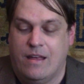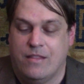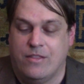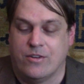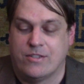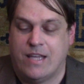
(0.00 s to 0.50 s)

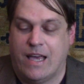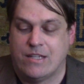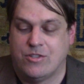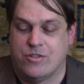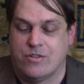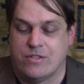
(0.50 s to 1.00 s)
Their
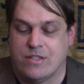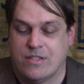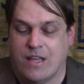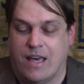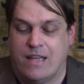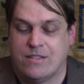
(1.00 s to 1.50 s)
texture,
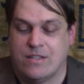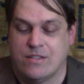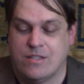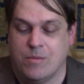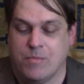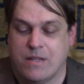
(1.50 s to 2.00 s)
designs, and
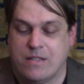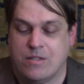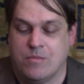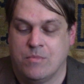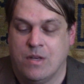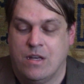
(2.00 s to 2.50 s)

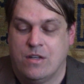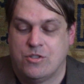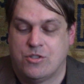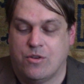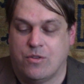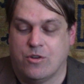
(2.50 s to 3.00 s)
symbolism
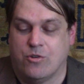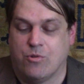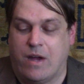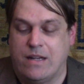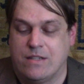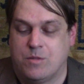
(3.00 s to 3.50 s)
show the
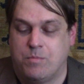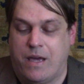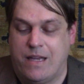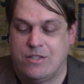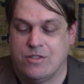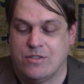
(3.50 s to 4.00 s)
greatest
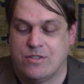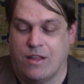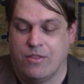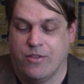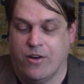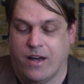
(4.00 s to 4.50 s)
patience
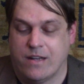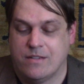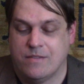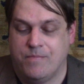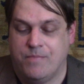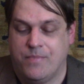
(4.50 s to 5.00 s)
and
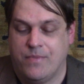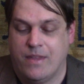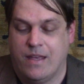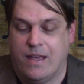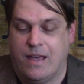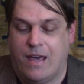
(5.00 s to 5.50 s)
thought.
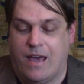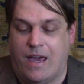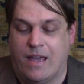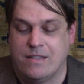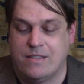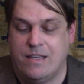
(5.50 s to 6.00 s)

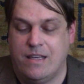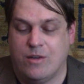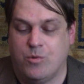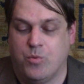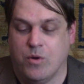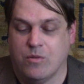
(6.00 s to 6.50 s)

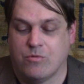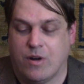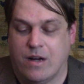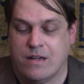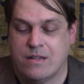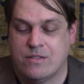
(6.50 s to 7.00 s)
Antique wool
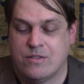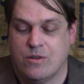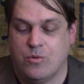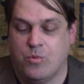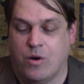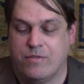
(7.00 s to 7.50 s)
rugs
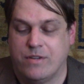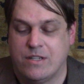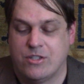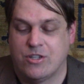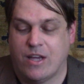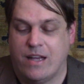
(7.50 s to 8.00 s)
woven
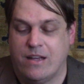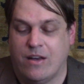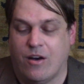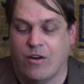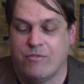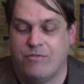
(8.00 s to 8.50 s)
in
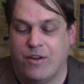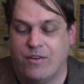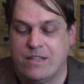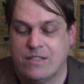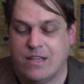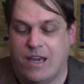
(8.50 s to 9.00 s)
China are
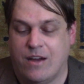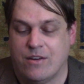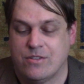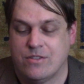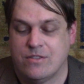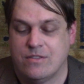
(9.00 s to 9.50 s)
very
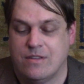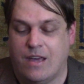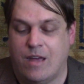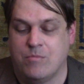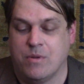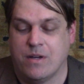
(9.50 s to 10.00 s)
scarce,
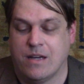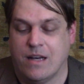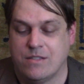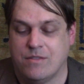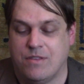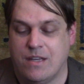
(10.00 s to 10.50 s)
and
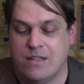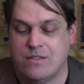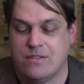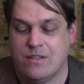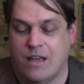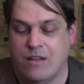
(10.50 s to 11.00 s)
because of
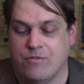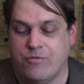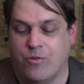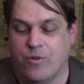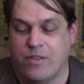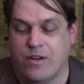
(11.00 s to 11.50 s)
this, and
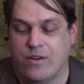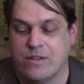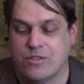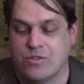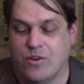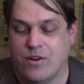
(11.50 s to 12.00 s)
for their
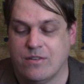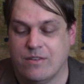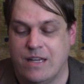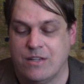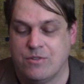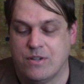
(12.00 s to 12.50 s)
historical
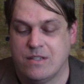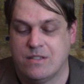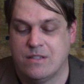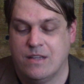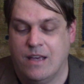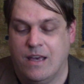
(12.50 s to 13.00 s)

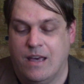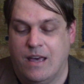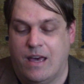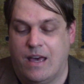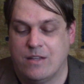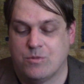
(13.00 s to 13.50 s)
interest,
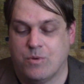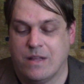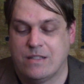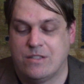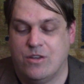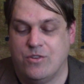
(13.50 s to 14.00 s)
as well
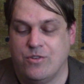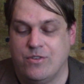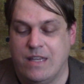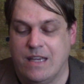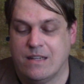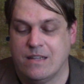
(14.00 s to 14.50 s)
as their
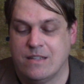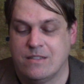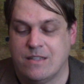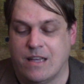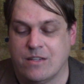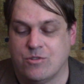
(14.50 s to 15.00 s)

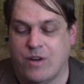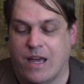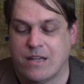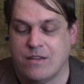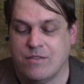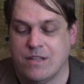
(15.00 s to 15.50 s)
uniqueness and
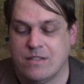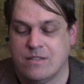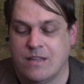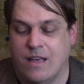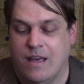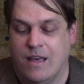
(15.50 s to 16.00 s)
attractiveness,